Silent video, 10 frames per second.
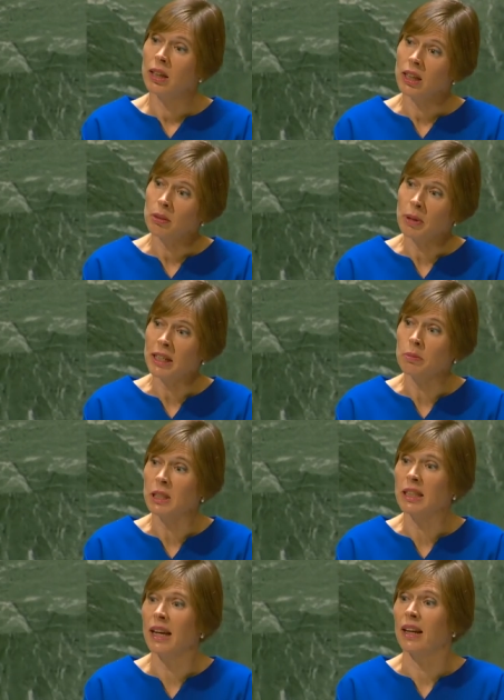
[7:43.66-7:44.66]
it makes me
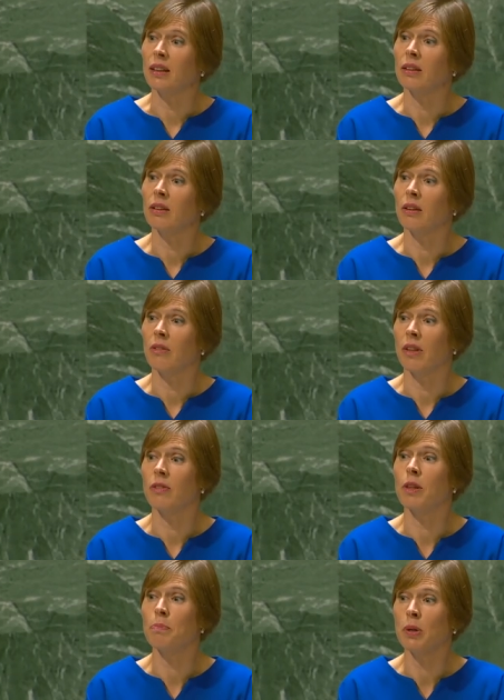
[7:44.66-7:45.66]
sad
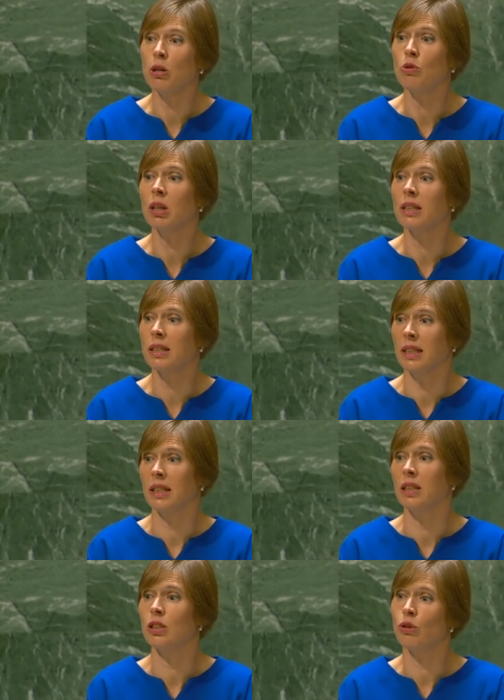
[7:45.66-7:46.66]
that the progress
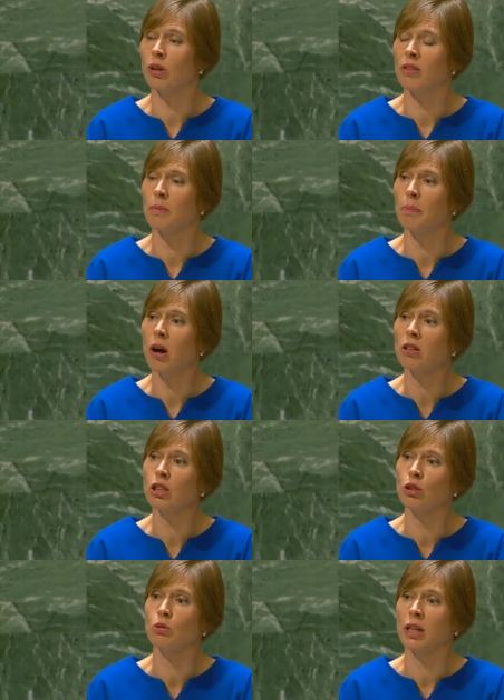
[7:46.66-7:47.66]
seen during the
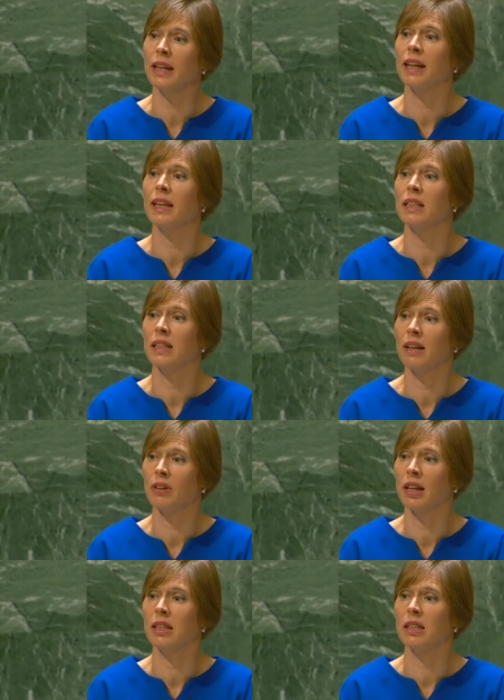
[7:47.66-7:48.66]
past two decades in
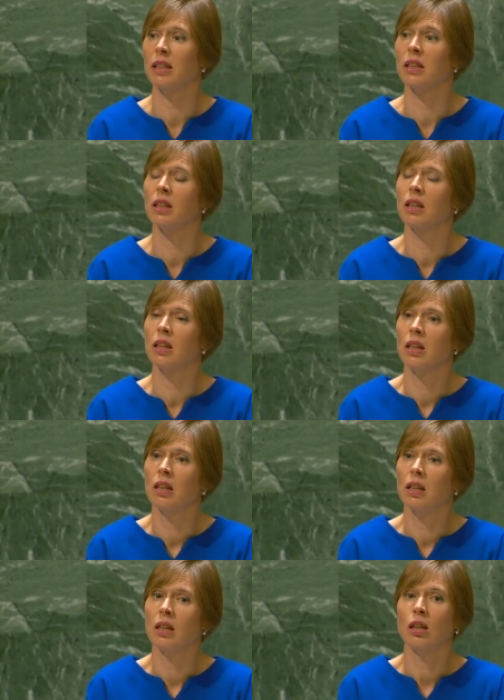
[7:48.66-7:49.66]
Afghanistan
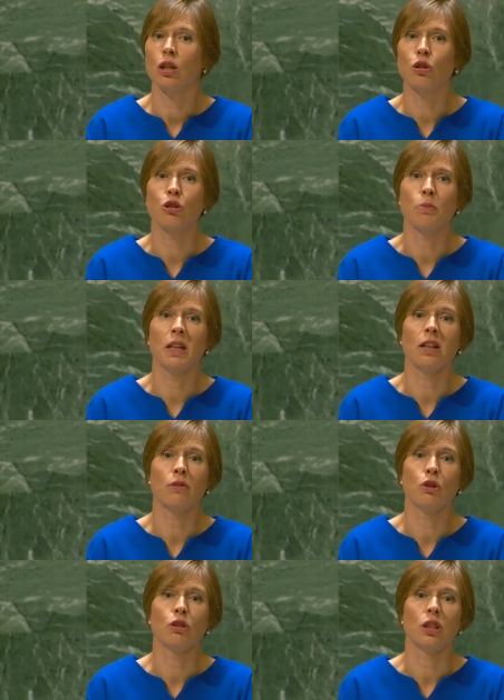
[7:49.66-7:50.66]
could be
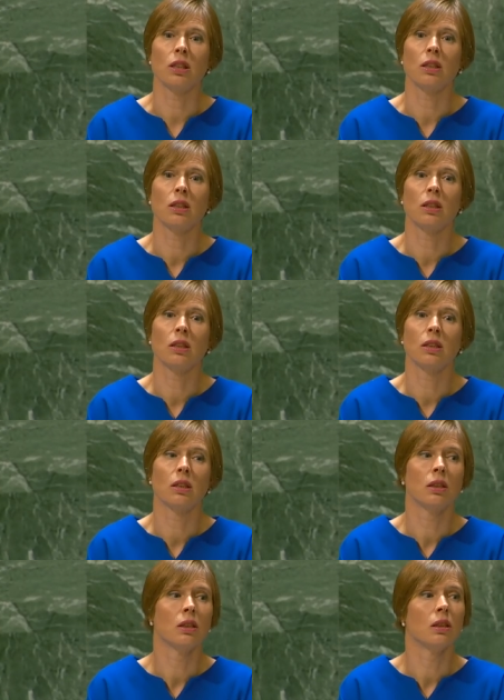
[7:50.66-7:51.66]
reverted
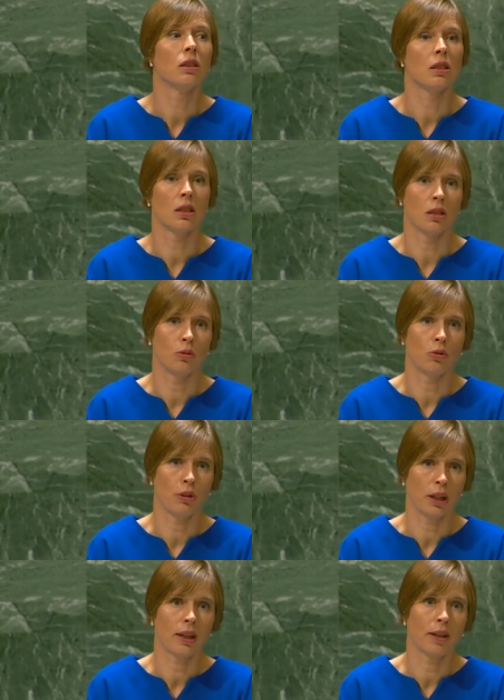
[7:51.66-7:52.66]
so
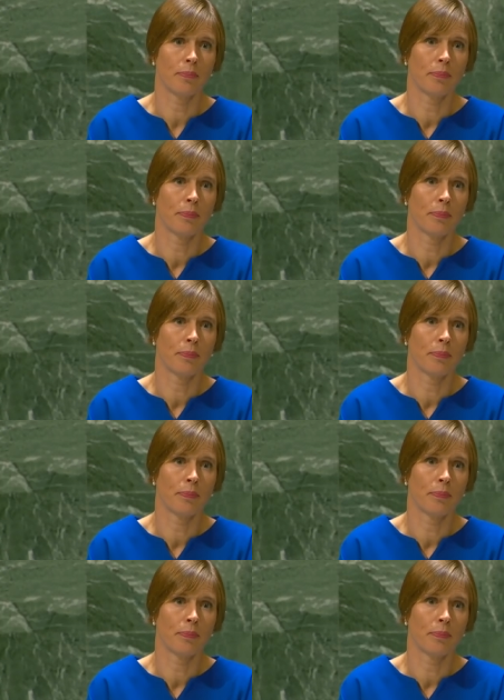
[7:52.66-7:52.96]
quickly.